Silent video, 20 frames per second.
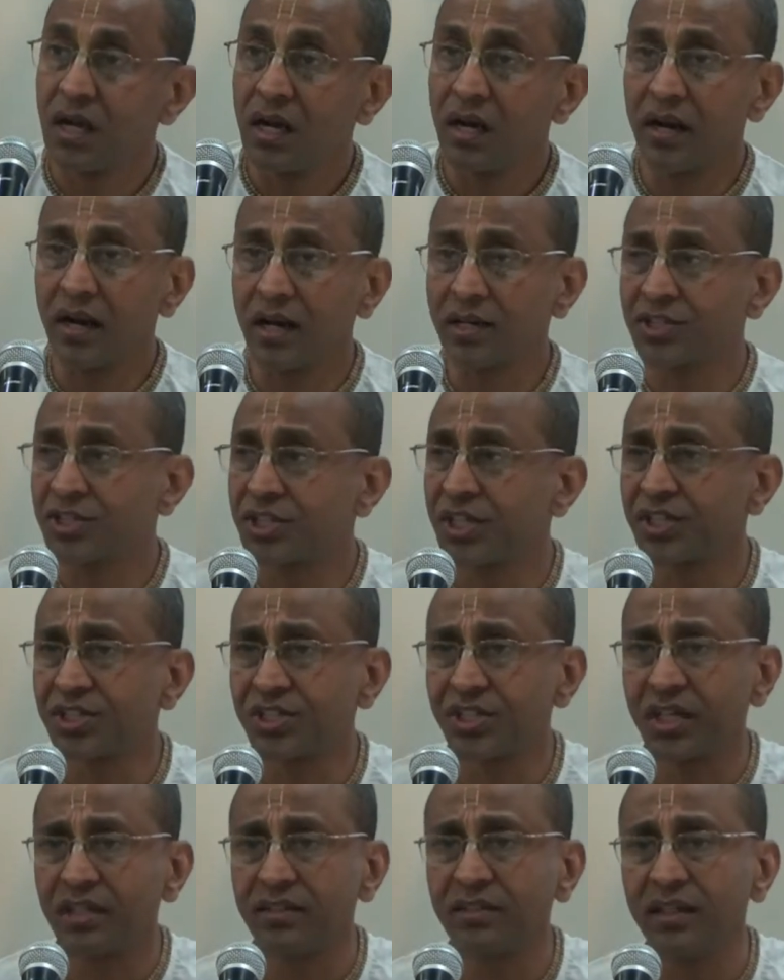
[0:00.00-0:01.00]

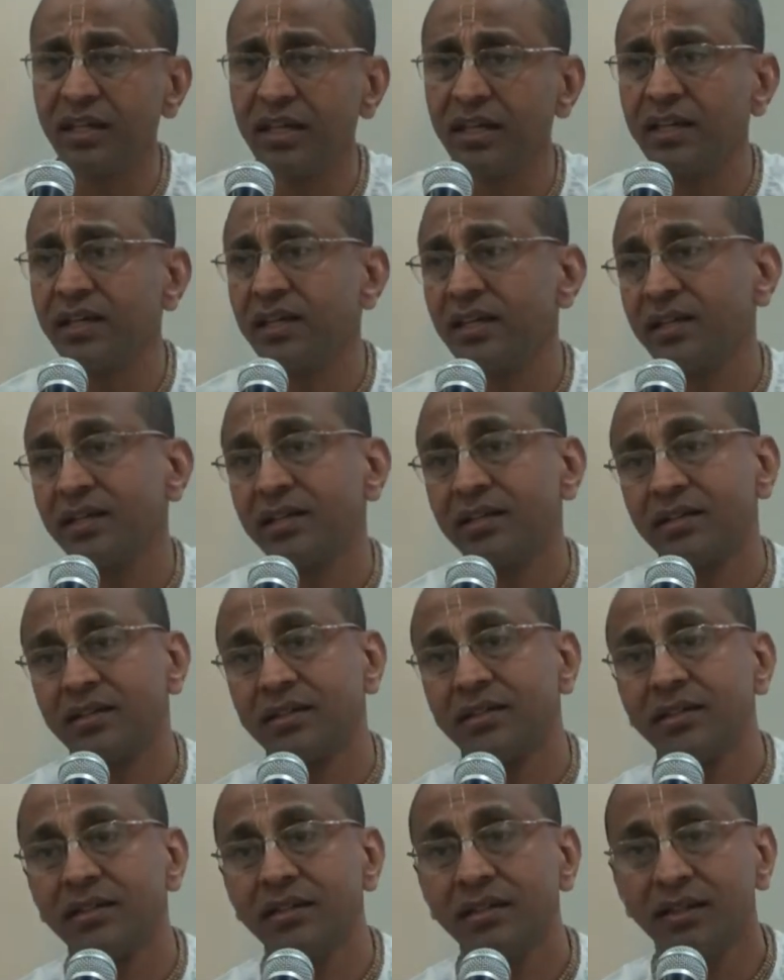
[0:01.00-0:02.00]
Rakshishyati
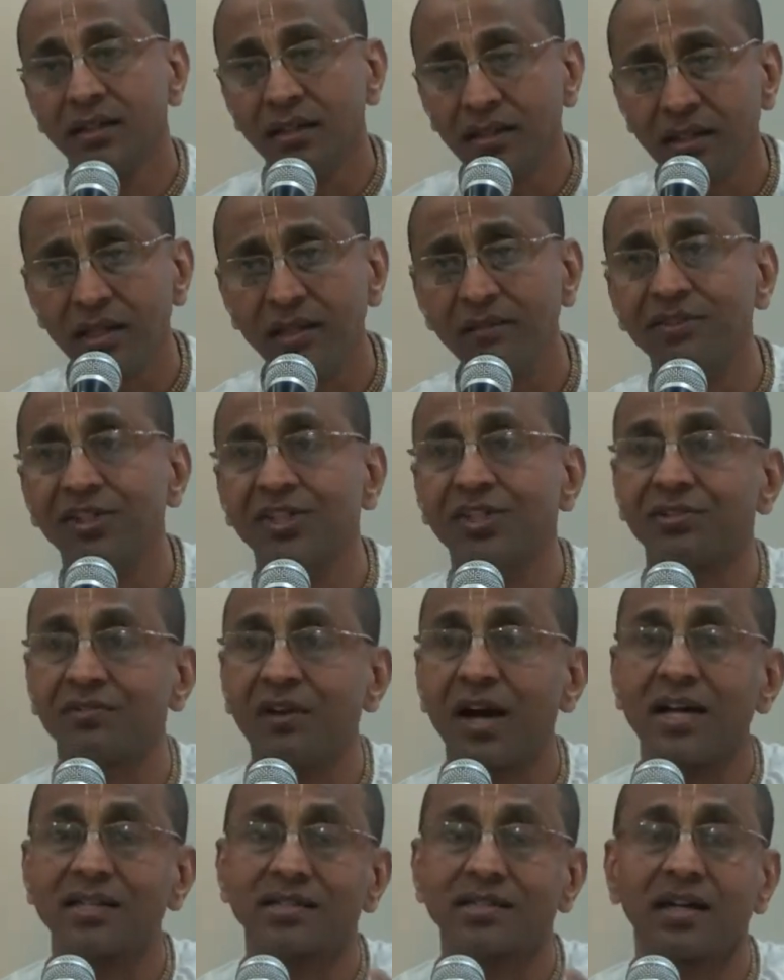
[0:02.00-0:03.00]
iti
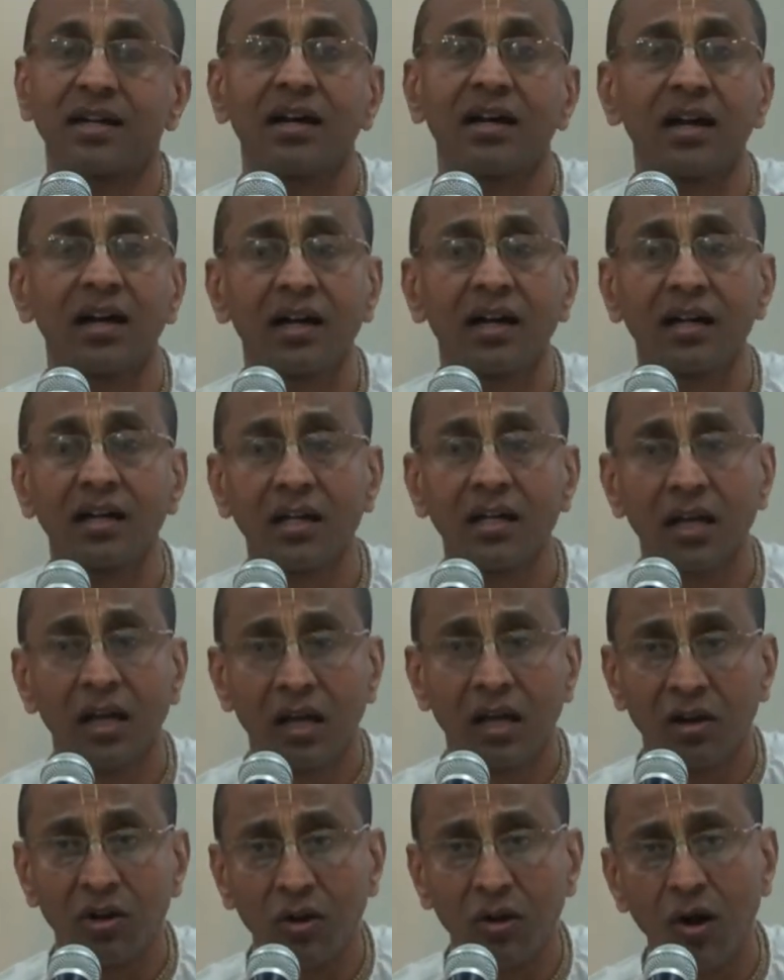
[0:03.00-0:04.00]
vishwasa.
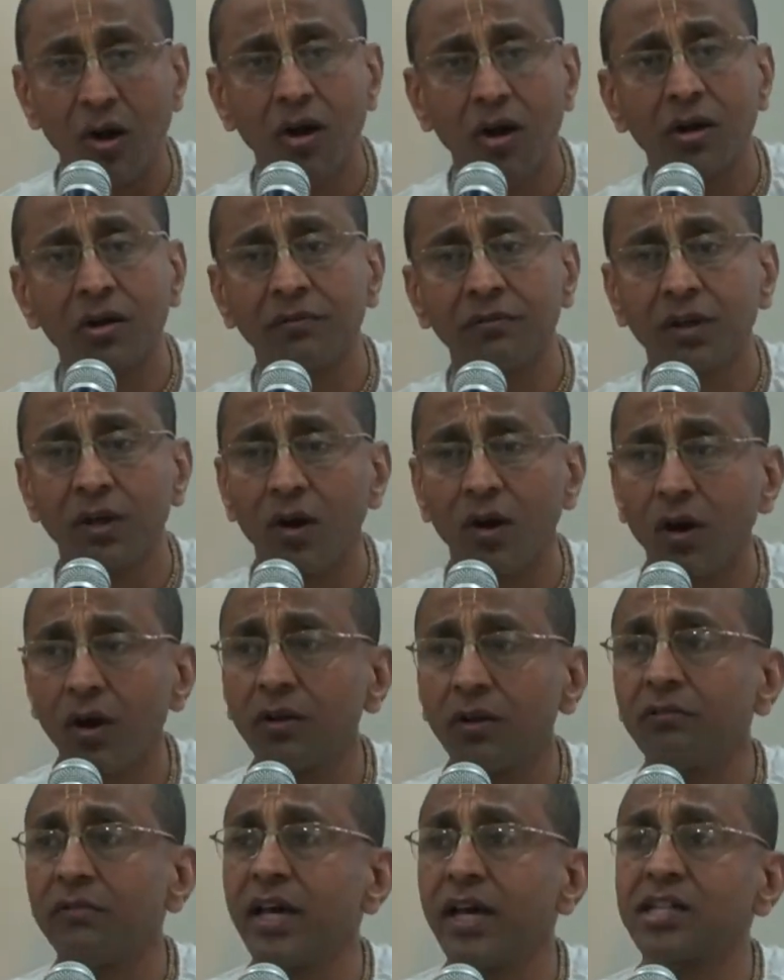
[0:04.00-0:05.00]
Lord will
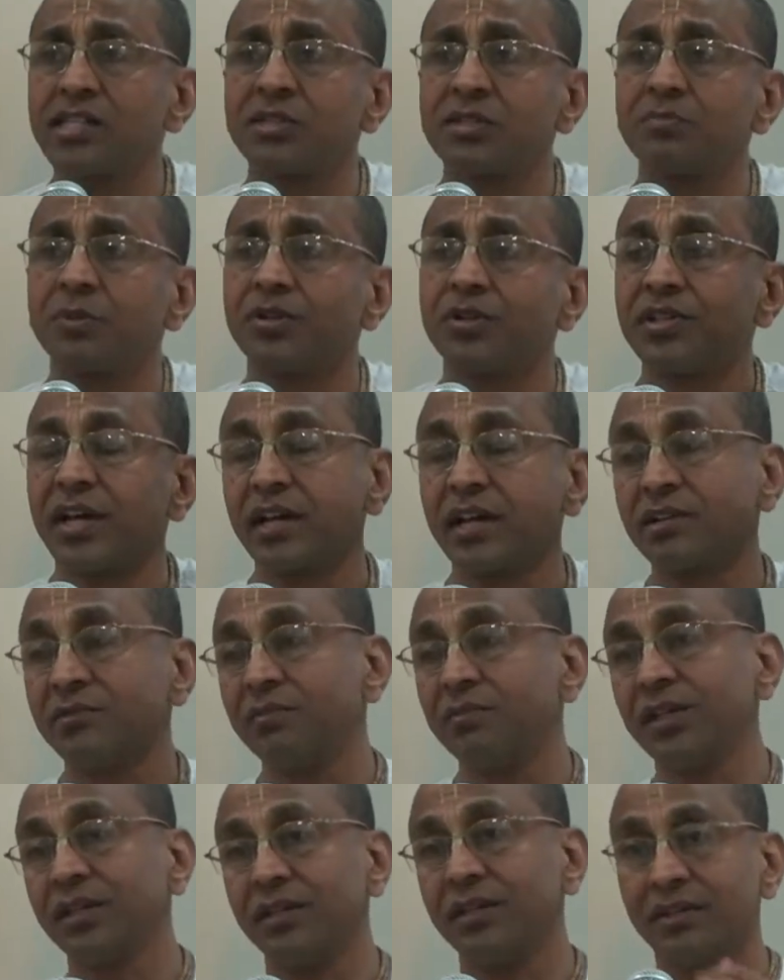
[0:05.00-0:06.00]
always
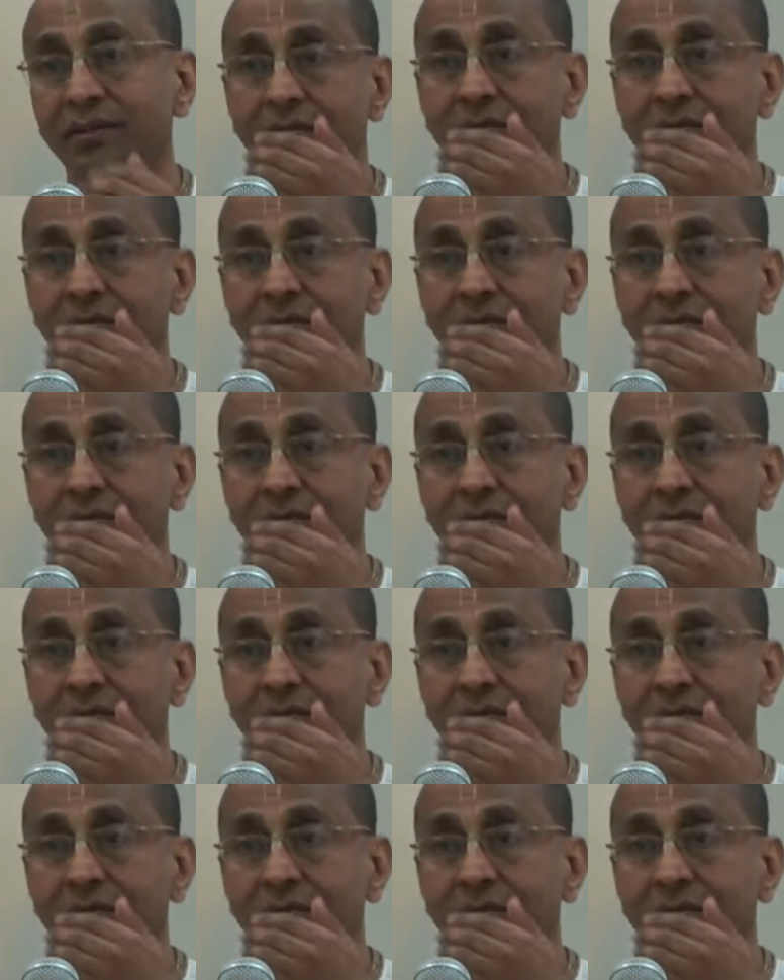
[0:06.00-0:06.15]
protect me.